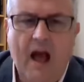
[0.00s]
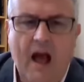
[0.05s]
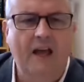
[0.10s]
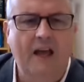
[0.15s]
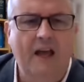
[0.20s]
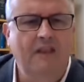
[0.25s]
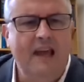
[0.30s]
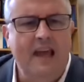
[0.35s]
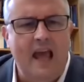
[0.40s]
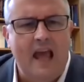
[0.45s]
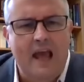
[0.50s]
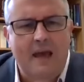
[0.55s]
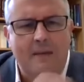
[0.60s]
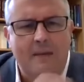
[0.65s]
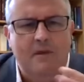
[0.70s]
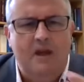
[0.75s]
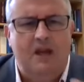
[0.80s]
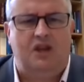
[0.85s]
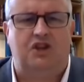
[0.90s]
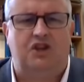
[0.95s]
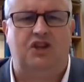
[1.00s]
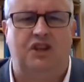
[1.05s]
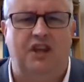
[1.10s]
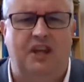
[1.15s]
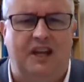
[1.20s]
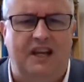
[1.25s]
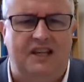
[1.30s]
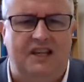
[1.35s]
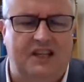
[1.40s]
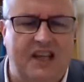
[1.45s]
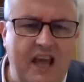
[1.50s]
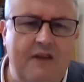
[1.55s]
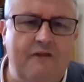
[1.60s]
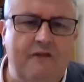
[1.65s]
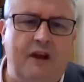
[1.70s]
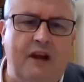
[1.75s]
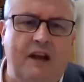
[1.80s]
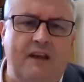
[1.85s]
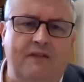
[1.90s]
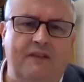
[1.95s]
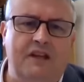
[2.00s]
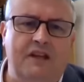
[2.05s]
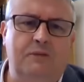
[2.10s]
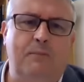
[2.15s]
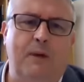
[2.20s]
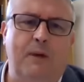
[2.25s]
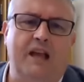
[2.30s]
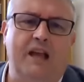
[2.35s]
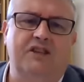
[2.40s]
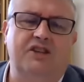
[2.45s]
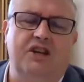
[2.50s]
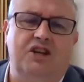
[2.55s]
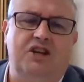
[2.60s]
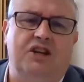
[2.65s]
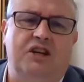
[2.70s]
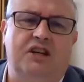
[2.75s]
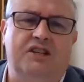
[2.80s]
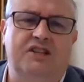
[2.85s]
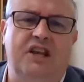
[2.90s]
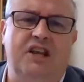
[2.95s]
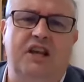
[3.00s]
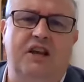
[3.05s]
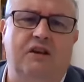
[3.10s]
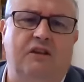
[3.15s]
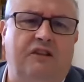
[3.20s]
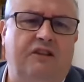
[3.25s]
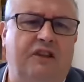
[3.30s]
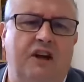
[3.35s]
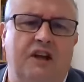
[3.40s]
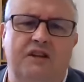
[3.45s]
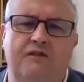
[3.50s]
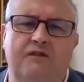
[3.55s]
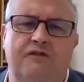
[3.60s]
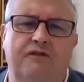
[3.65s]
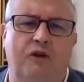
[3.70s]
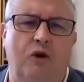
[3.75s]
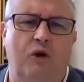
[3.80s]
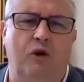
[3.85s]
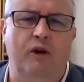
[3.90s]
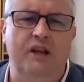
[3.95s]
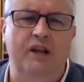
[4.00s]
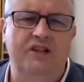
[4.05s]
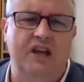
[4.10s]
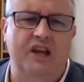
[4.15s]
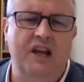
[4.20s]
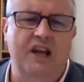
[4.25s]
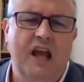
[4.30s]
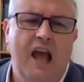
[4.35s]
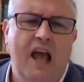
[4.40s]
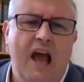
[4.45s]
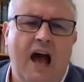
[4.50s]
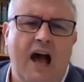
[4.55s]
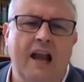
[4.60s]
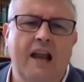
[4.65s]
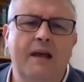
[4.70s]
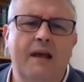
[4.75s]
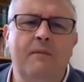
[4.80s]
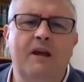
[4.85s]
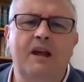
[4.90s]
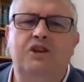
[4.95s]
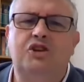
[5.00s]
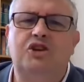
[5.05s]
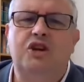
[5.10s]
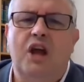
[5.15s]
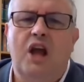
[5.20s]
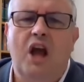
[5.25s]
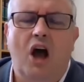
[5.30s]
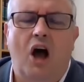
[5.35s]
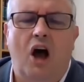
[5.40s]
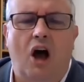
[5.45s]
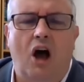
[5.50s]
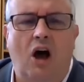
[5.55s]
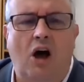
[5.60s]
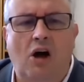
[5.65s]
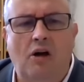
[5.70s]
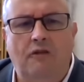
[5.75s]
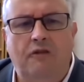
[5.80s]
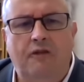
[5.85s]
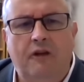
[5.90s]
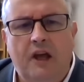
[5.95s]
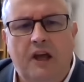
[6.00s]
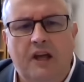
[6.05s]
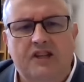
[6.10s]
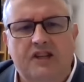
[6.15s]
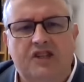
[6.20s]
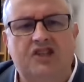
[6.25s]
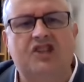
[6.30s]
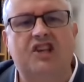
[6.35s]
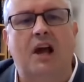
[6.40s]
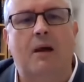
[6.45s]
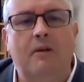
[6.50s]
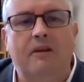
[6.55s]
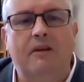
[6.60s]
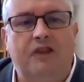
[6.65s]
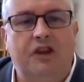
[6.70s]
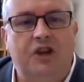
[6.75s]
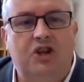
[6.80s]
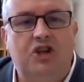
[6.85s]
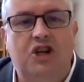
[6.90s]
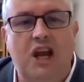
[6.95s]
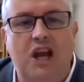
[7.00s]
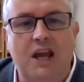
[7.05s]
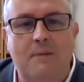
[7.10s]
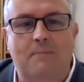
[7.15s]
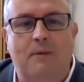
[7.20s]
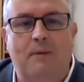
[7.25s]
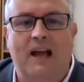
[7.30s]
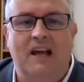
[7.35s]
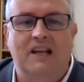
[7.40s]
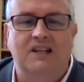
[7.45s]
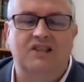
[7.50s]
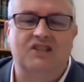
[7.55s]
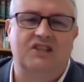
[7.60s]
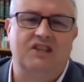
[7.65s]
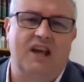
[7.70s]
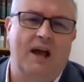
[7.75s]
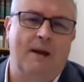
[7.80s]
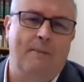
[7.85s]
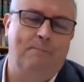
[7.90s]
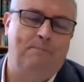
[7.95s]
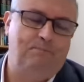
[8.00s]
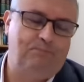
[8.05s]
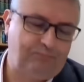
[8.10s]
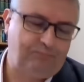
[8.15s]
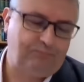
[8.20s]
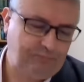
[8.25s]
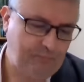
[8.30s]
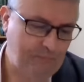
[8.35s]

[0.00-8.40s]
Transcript: And the image that is given in this passage in Ezekiel 34 is a, an image of some of the sheep as, um,